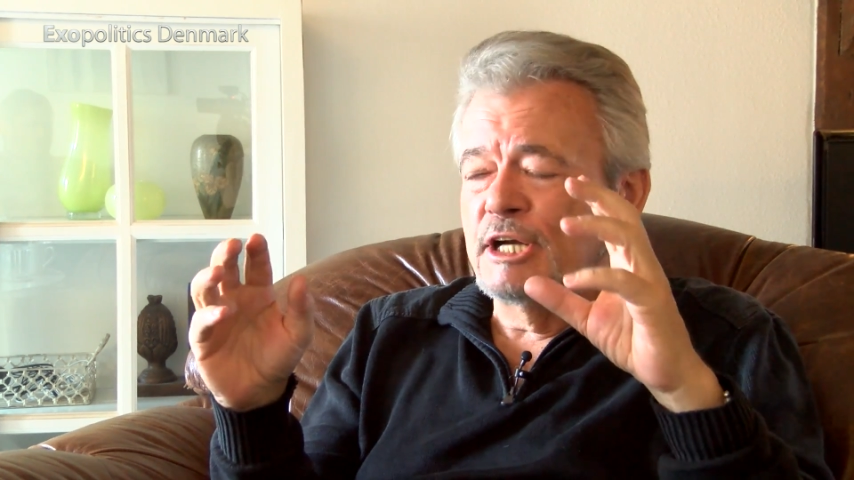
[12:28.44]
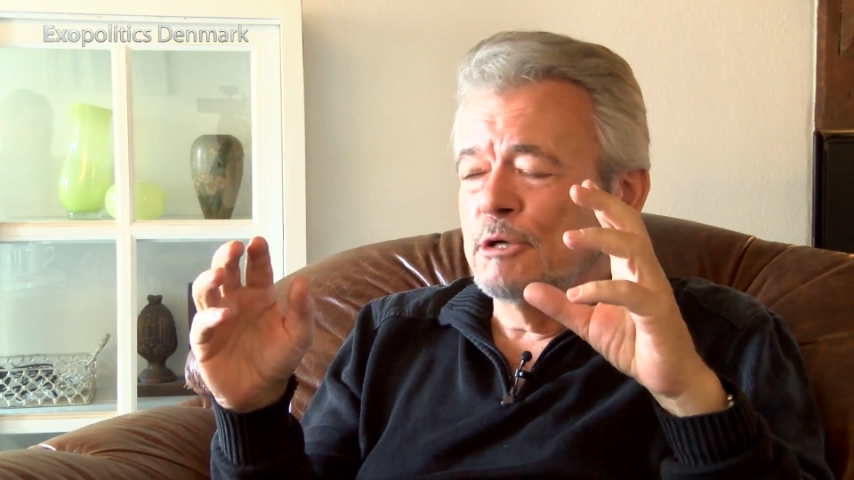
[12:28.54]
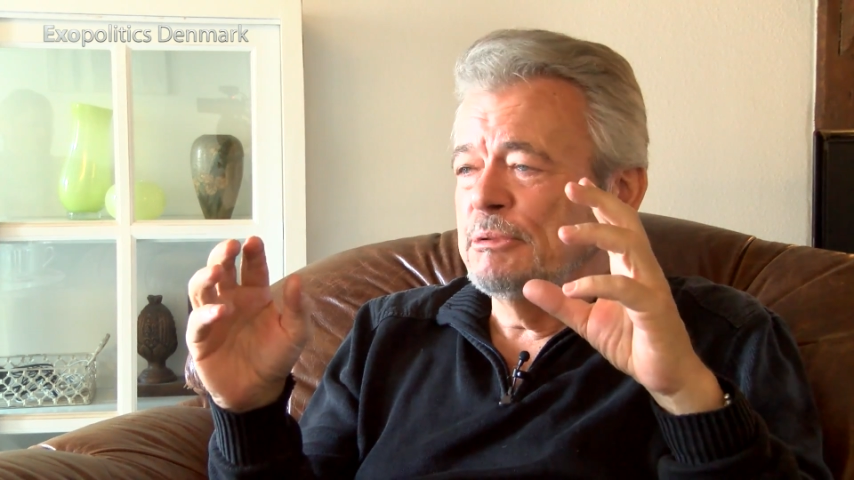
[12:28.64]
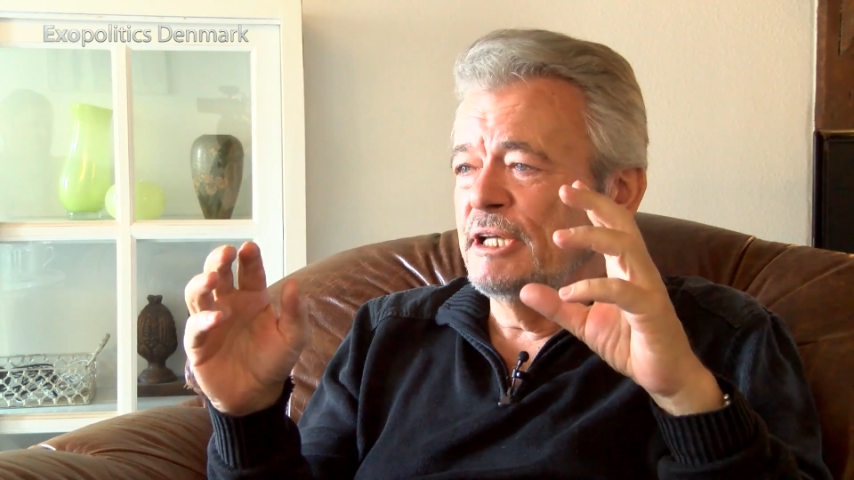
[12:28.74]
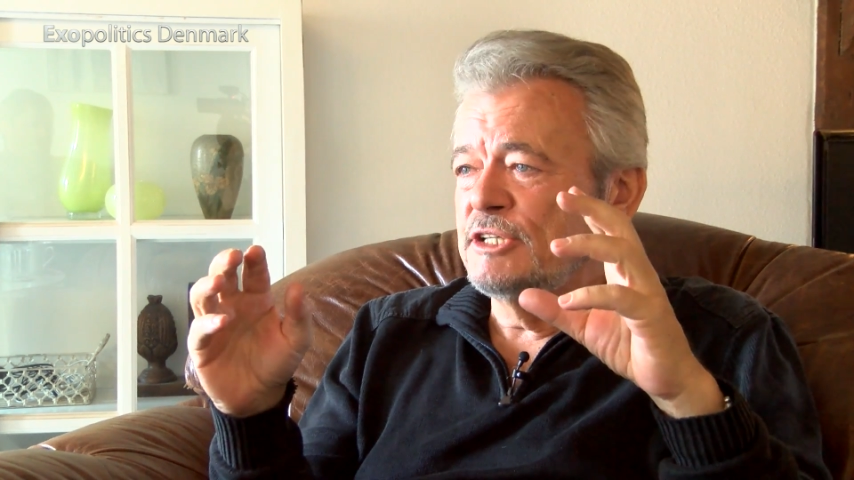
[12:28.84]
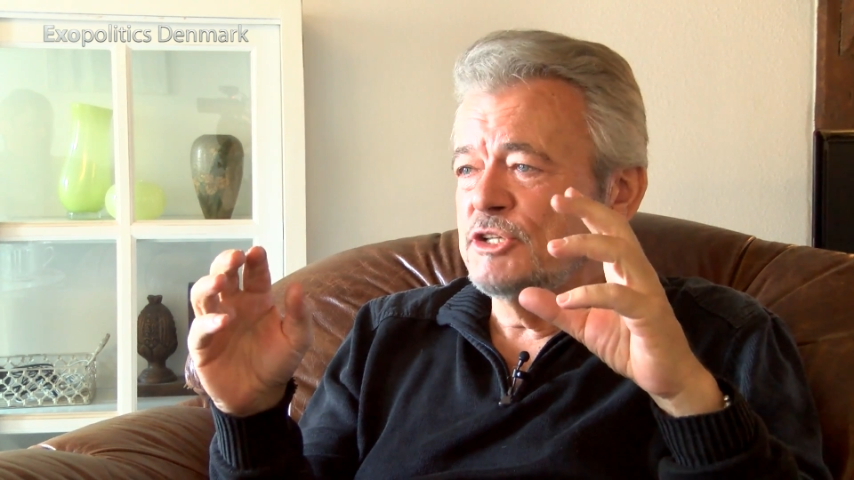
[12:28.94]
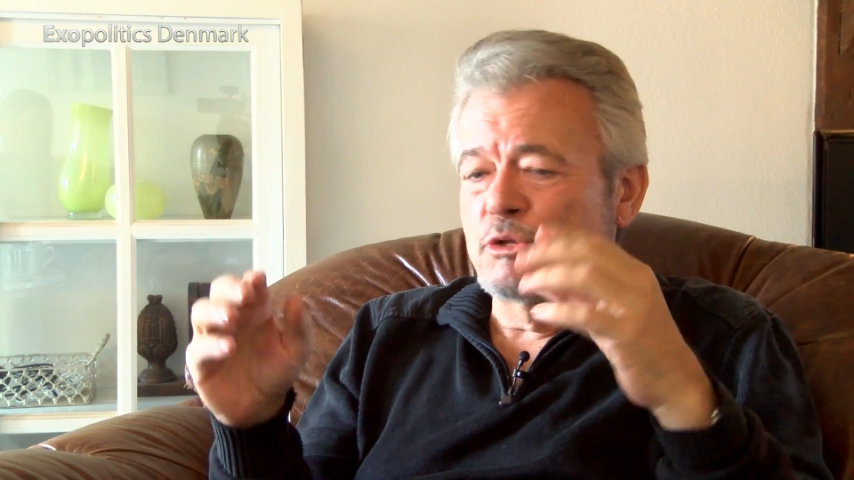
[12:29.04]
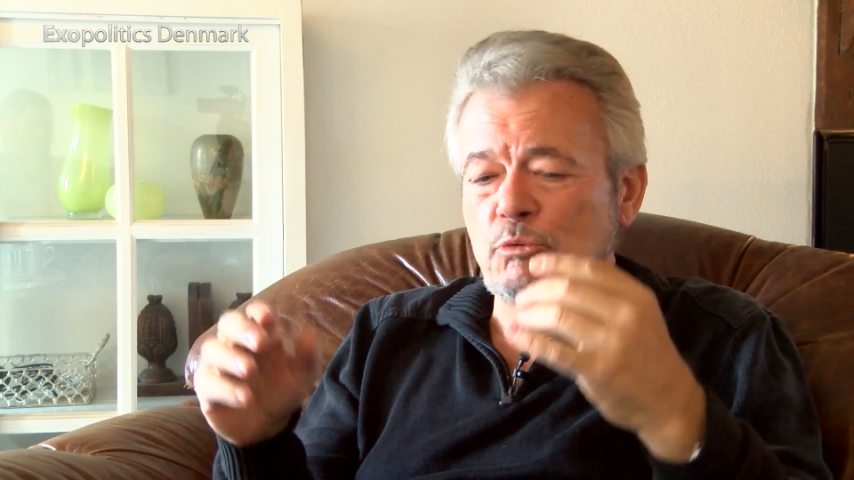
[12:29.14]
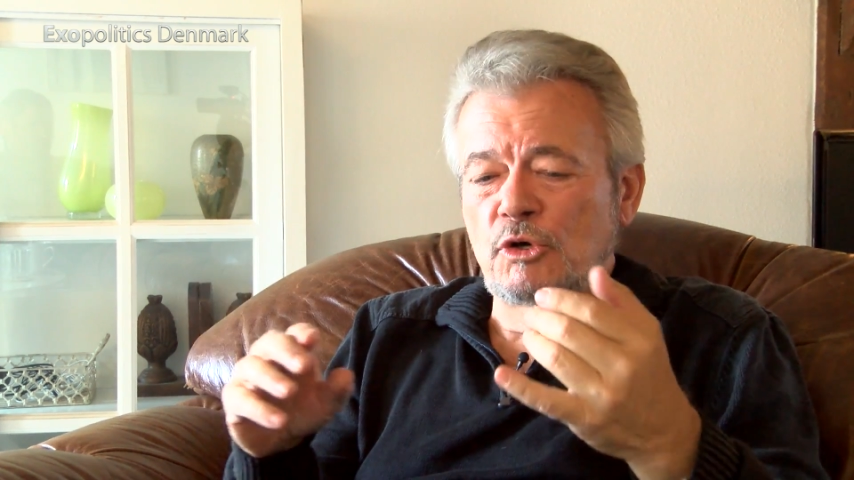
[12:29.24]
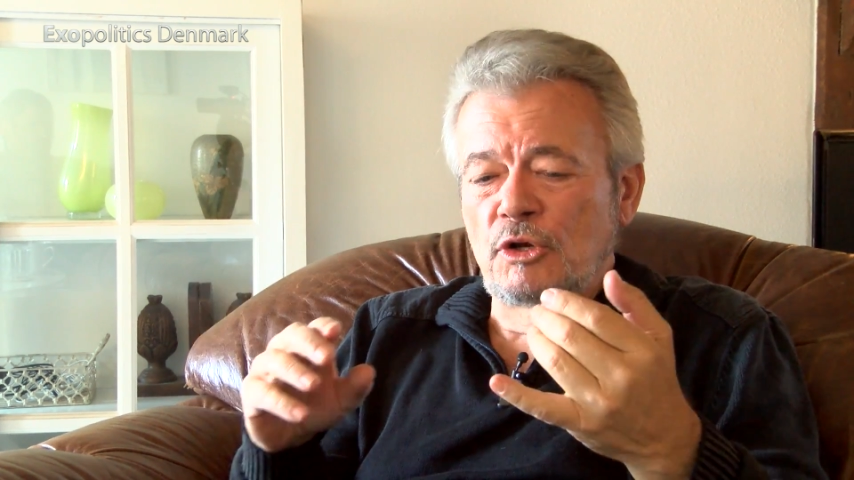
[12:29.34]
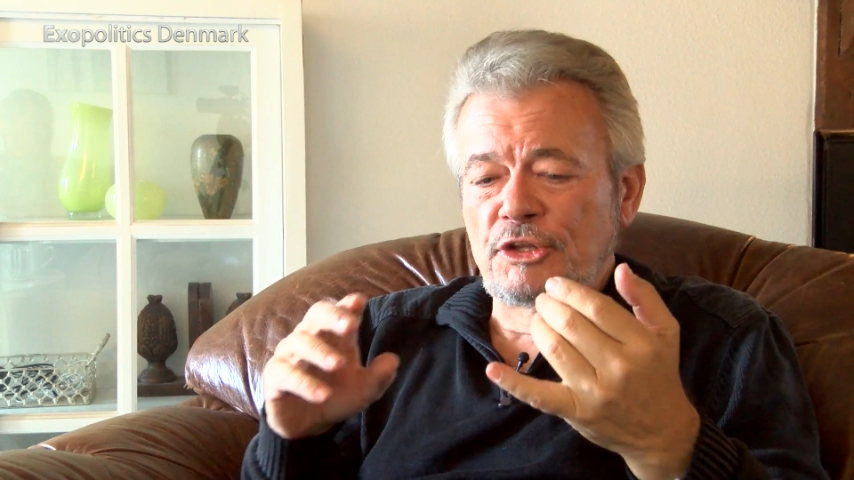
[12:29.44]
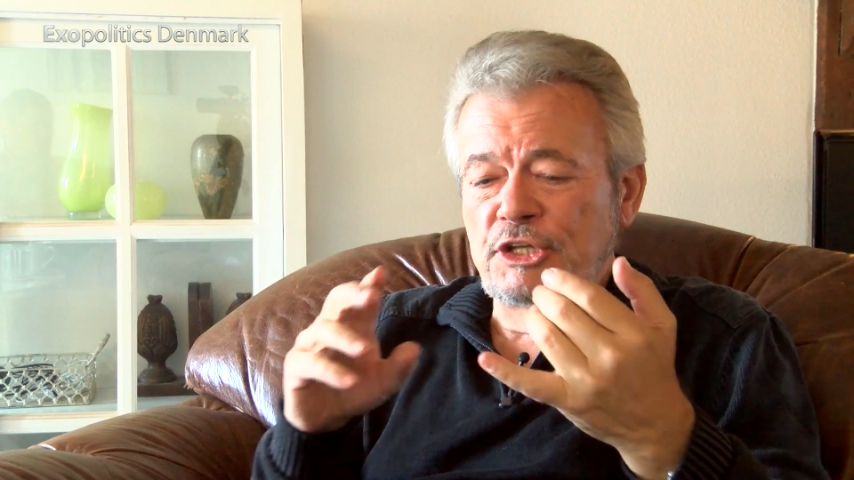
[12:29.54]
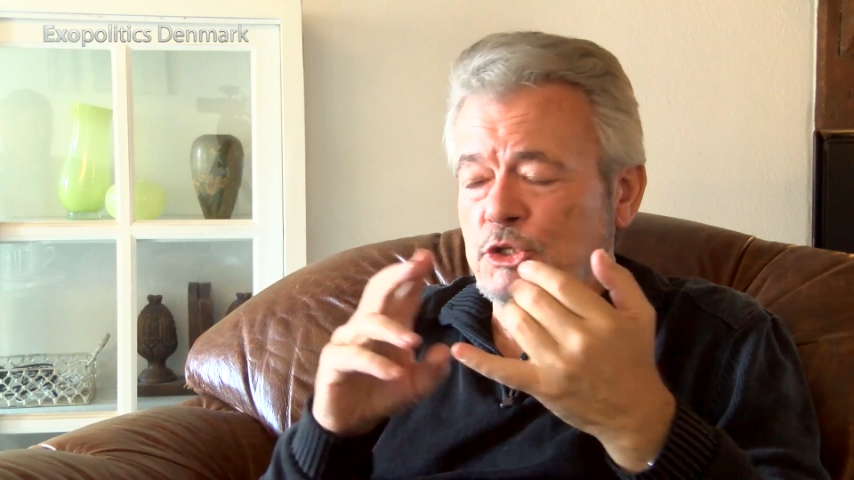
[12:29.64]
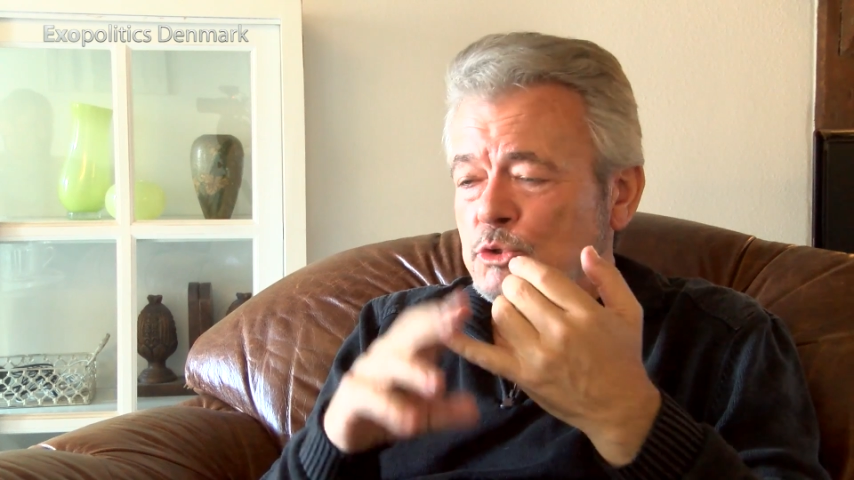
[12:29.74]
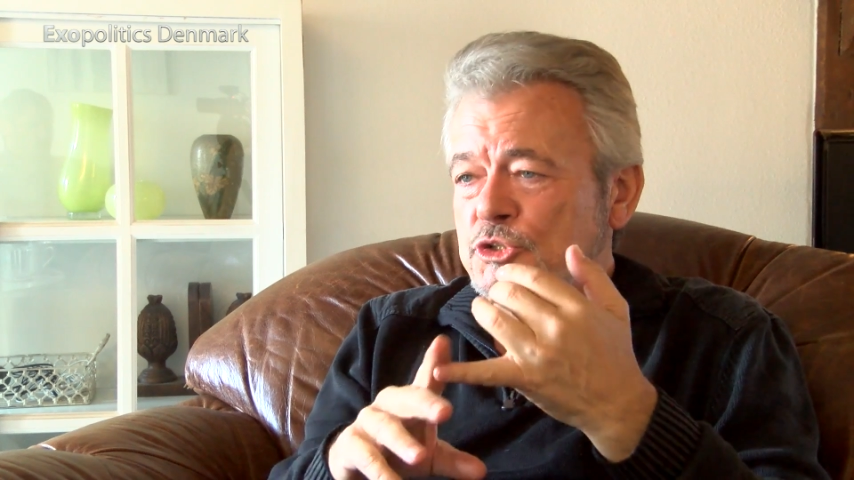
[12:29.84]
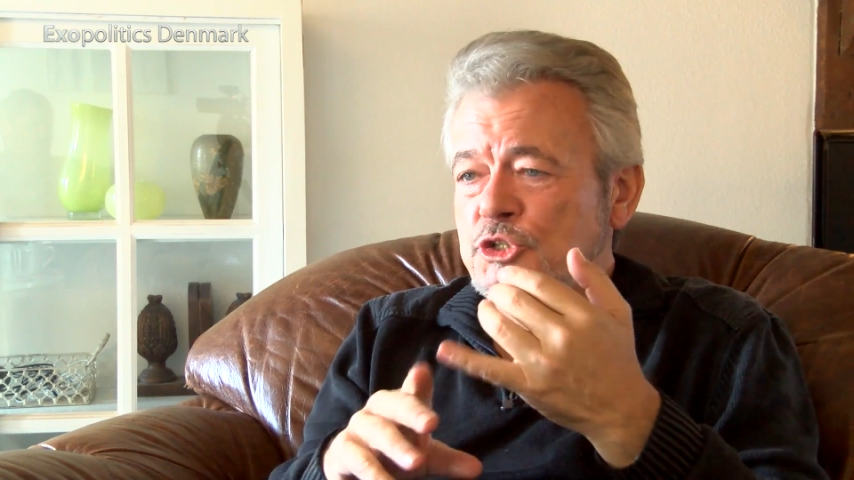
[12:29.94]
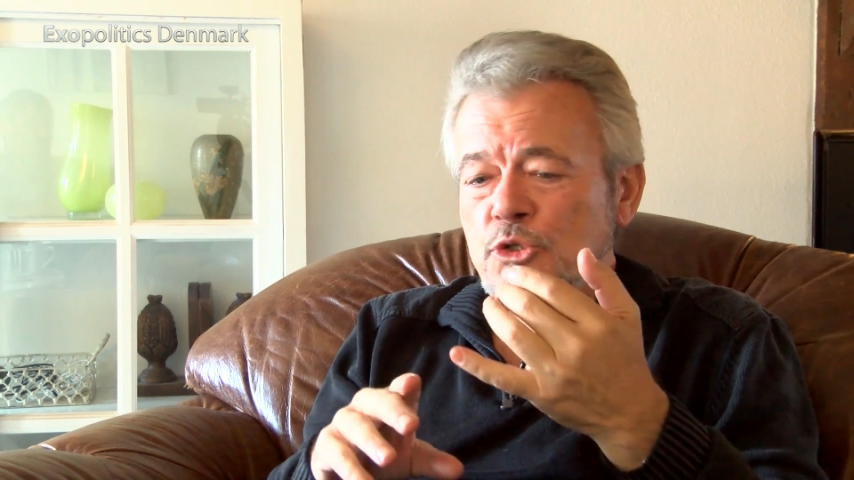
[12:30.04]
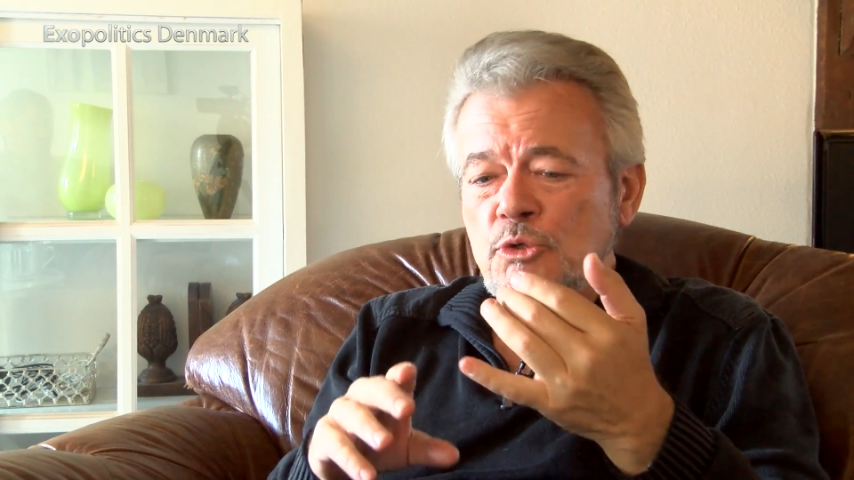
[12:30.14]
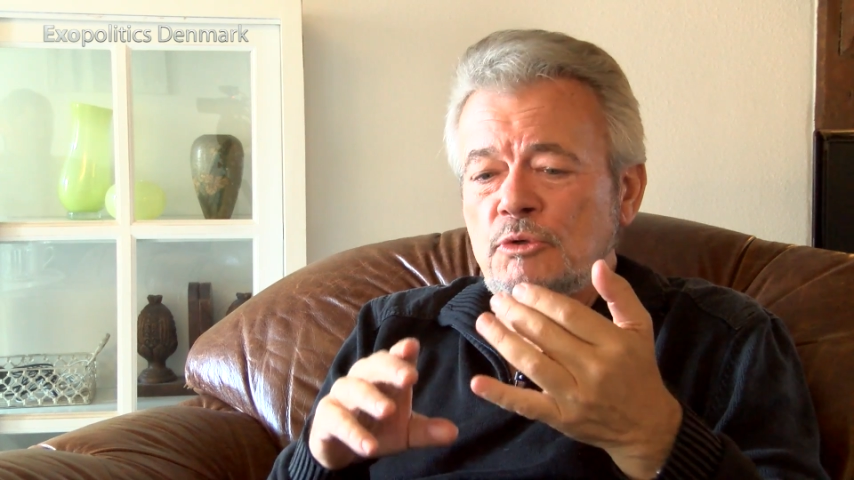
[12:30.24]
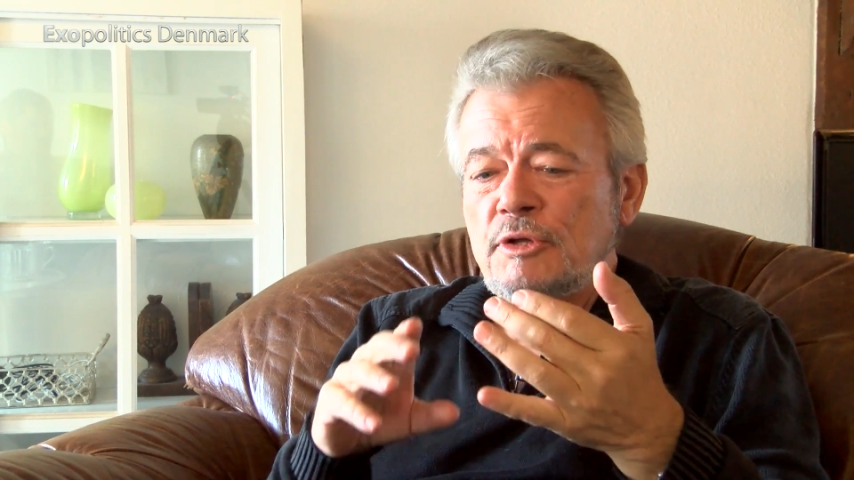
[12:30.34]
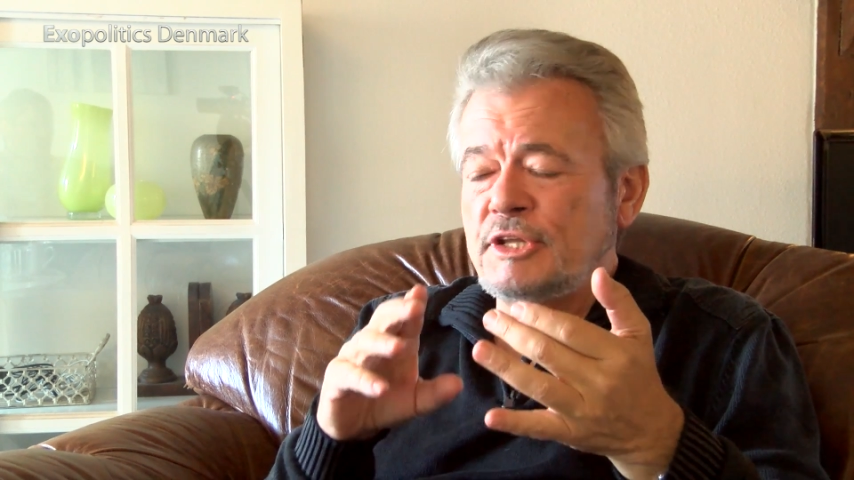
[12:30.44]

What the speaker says: airplanes in the world, the U-2,